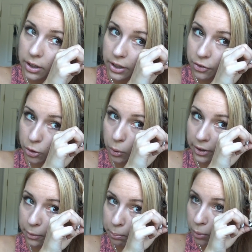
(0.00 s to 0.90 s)
is you're
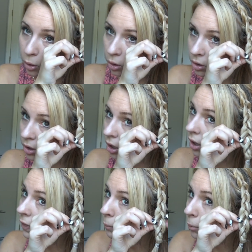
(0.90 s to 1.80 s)
going to pull
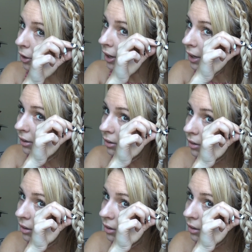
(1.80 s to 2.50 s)
on the braid,